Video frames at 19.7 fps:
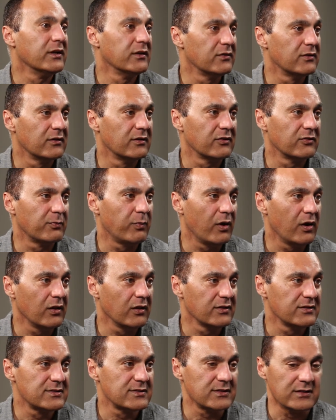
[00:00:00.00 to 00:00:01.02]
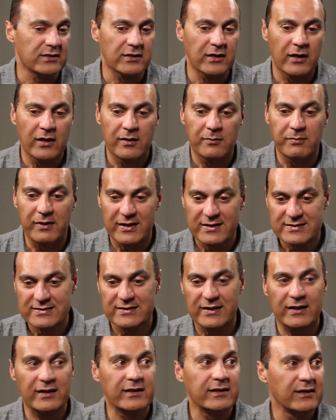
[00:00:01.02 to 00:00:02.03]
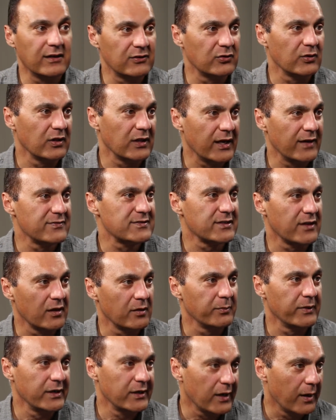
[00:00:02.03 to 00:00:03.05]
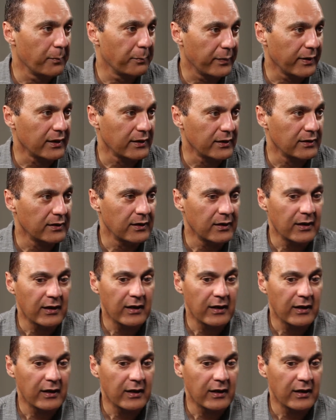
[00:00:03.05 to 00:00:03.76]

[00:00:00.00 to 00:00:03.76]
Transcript: into this policy by selling it to a life settlement company.